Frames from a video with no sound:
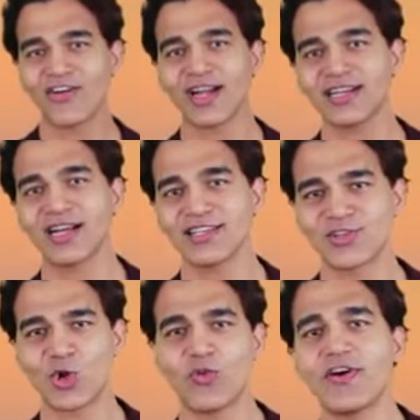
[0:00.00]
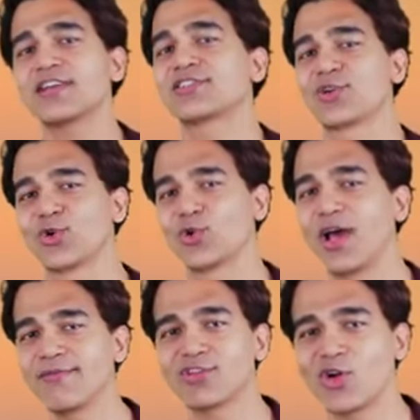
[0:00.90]
Alright guys, so far so good.
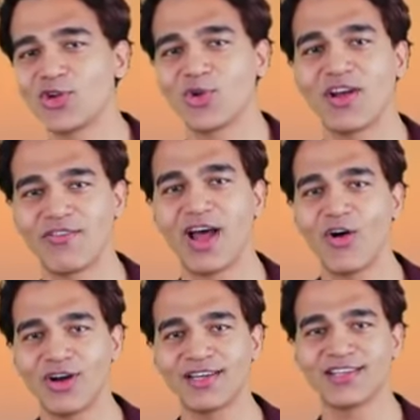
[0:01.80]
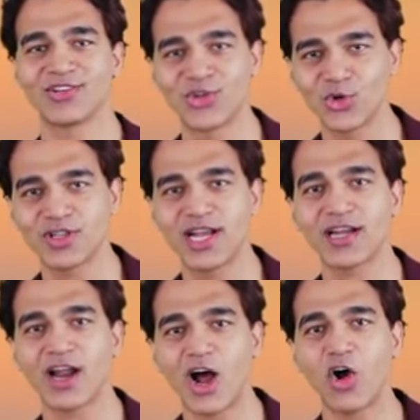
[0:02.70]
I'm sure you have now understood
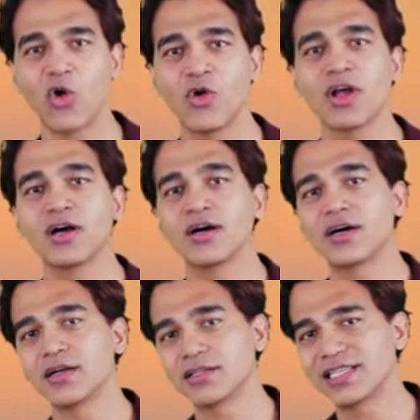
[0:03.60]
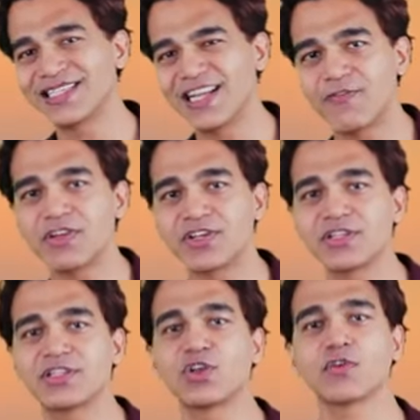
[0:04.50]
that how the
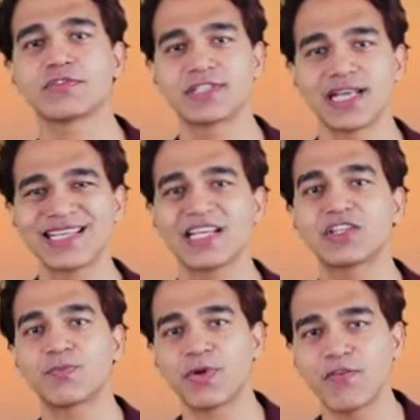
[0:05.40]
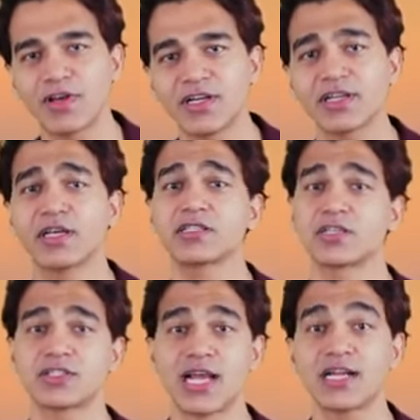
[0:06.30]
deficiency of zinc is prevalent in our
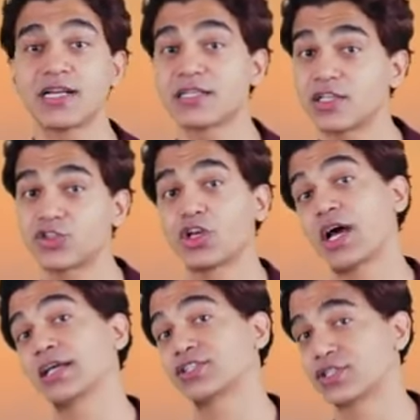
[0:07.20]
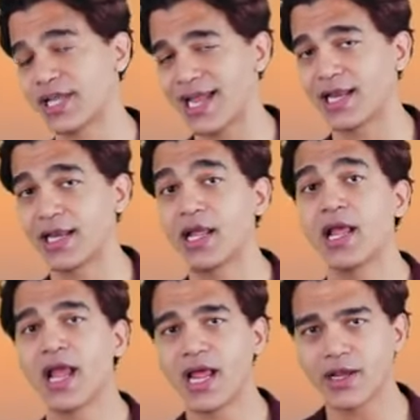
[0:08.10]
society at such a large scale,
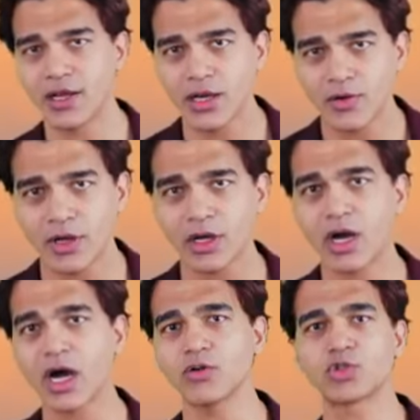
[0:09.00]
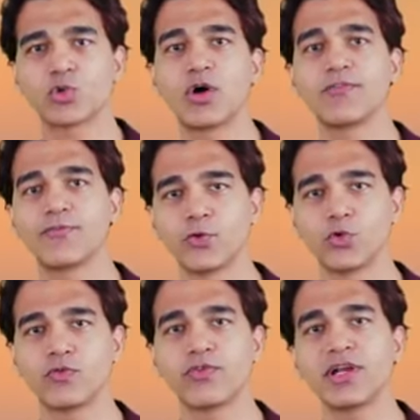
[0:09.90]
and how through our
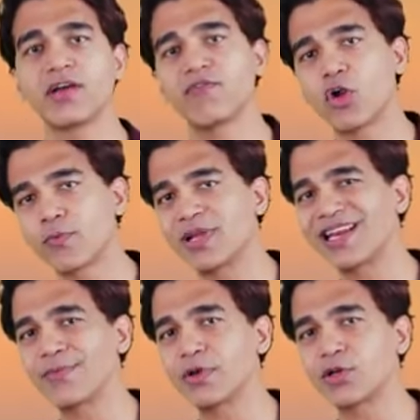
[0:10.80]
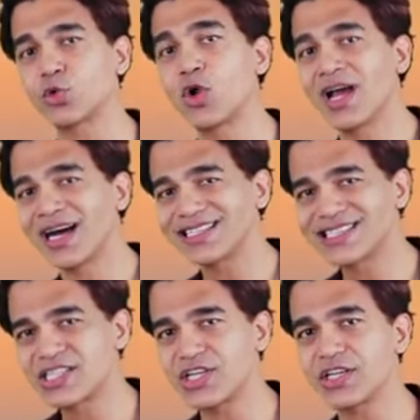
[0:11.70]
food we have not been able to
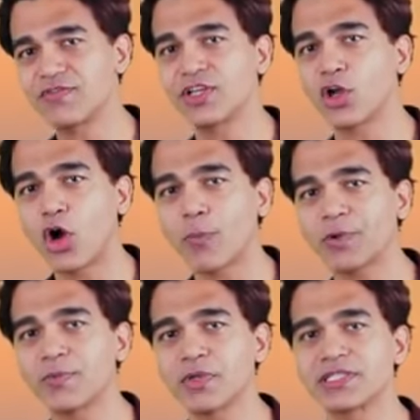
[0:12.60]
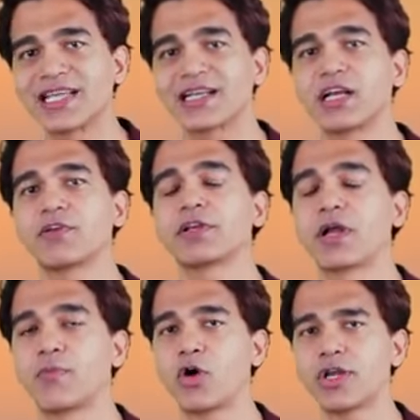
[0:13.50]
achieve the optimal zinc level in
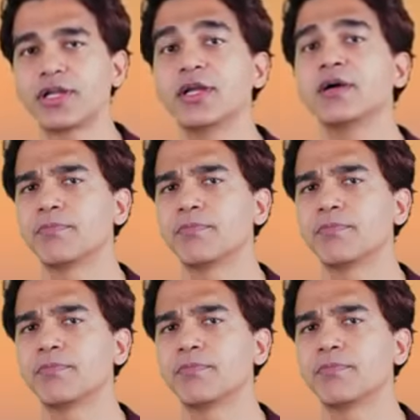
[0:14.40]
our body.